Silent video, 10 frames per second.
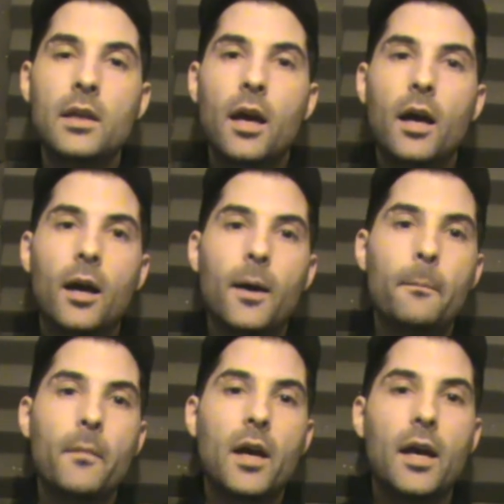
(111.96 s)

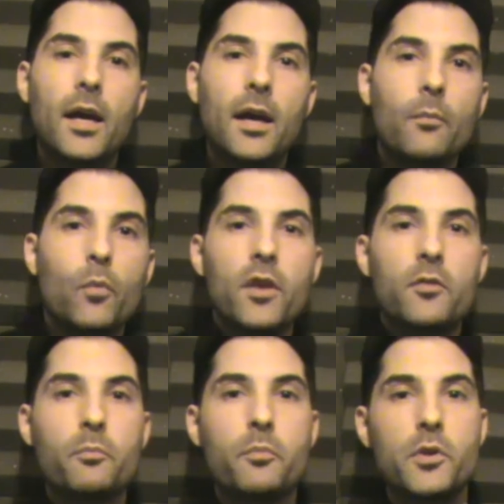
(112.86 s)
And
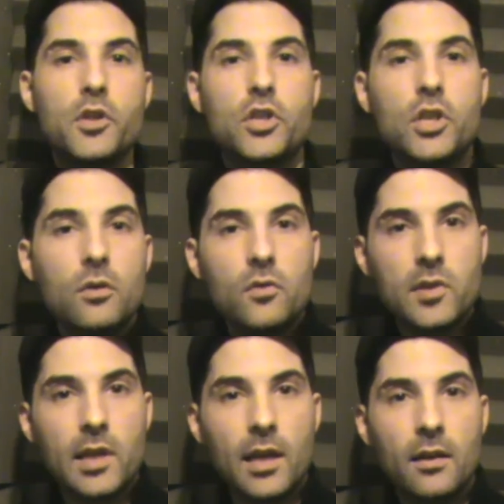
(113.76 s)
with
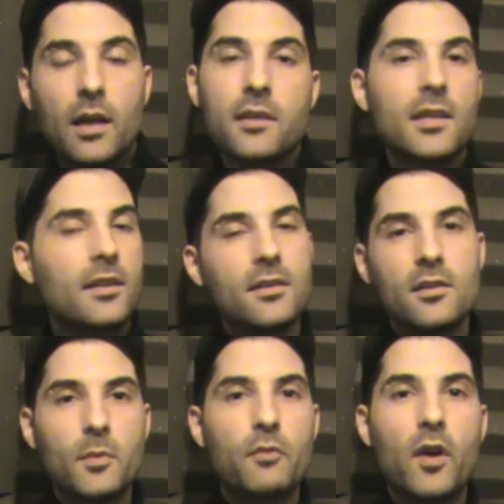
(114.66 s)
producing, like I said, this is
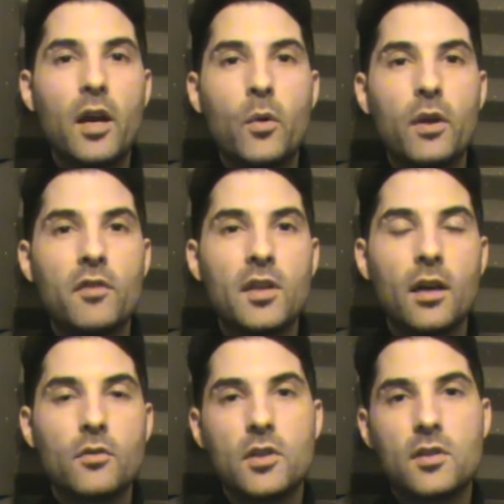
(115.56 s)
going to be a very quick
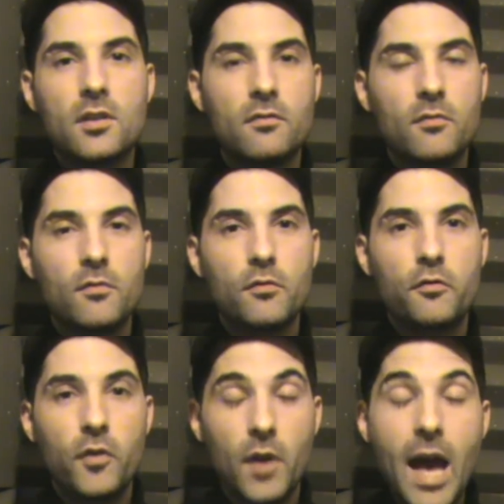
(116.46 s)
video just
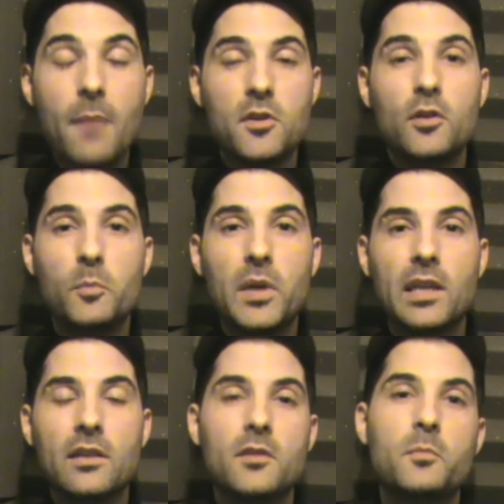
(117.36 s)
for absolute
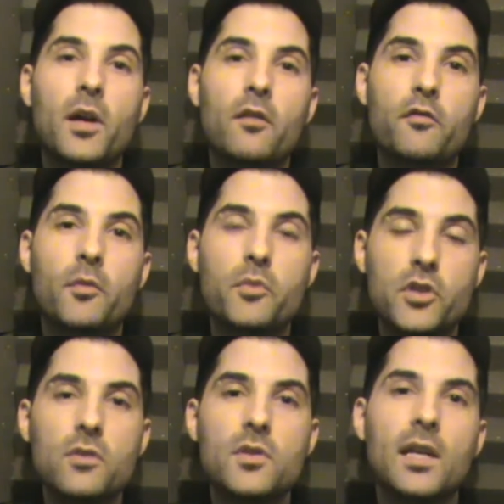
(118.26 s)
beginners, but for
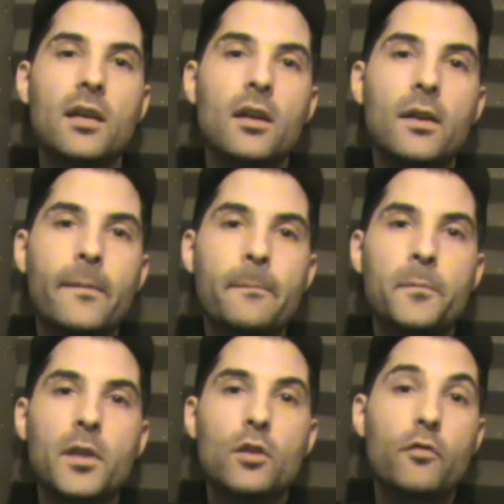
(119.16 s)
producing
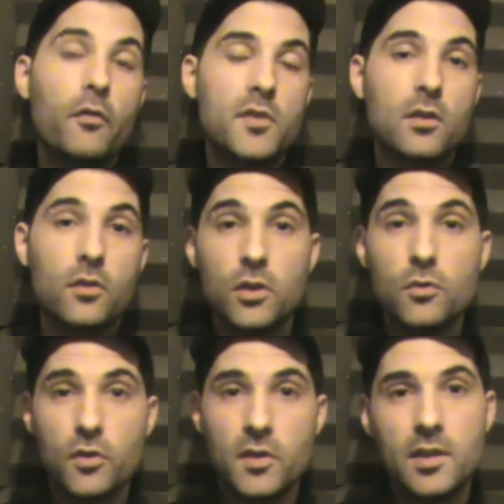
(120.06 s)
you've obviously got 2
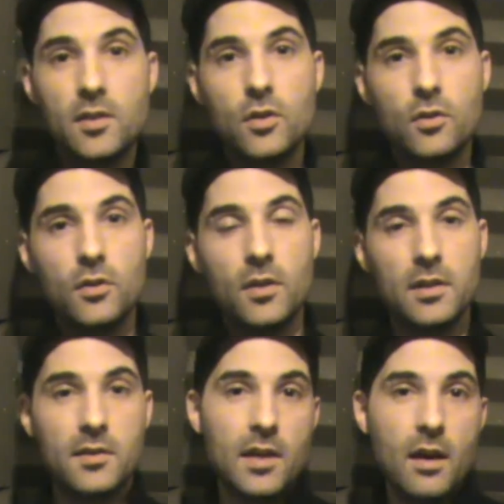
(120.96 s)
choices. You can do it
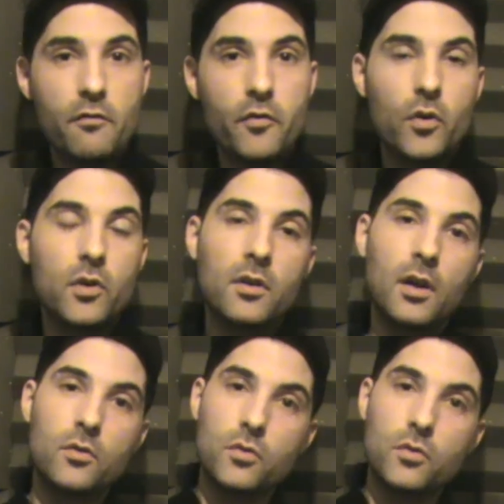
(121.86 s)
yourself or you can go to a